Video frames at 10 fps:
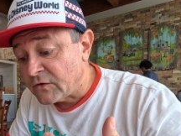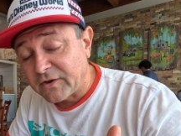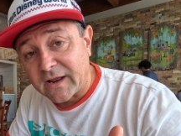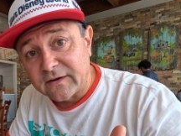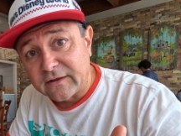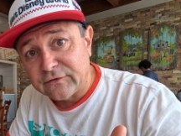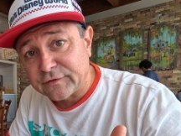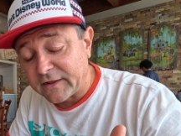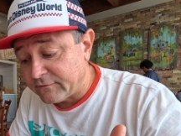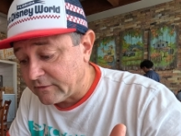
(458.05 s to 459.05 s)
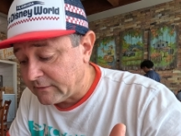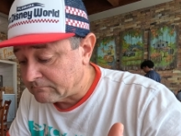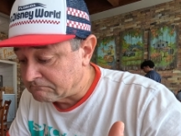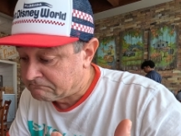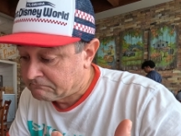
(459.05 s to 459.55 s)
It's got a nice flavor,
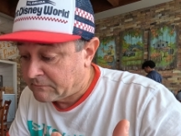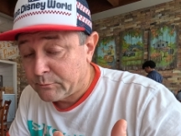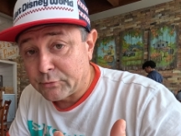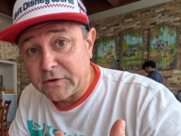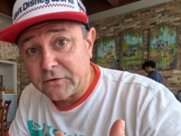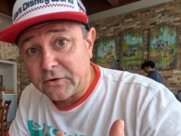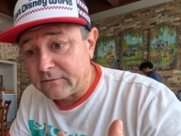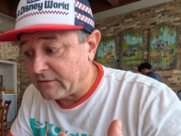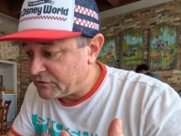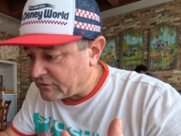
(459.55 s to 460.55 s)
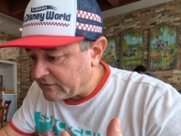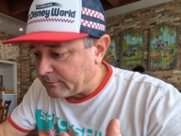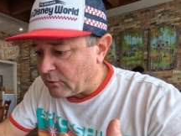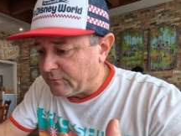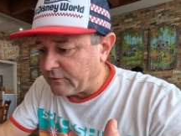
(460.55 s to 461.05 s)
pretty good. Let's try
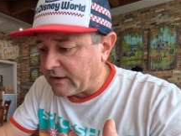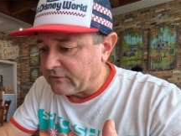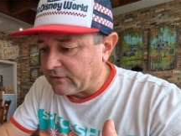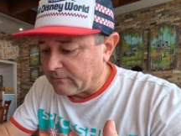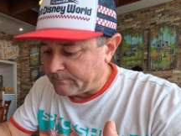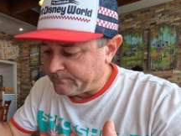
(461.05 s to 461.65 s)
some home fries though.